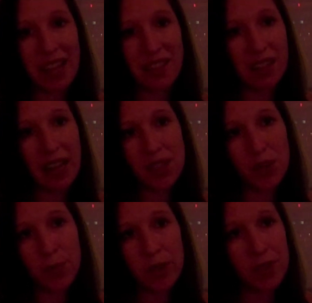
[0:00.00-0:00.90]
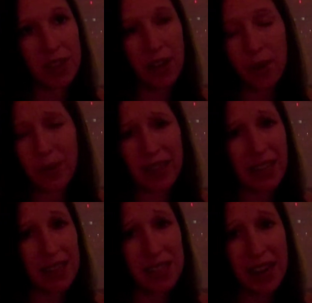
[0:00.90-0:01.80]
I think the guys who are producing it are
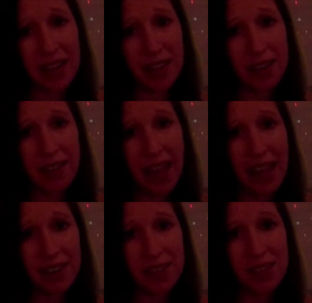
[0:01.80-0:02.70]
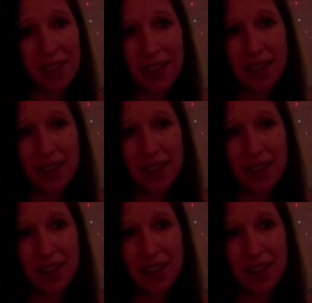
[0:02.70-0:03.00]
really excited, and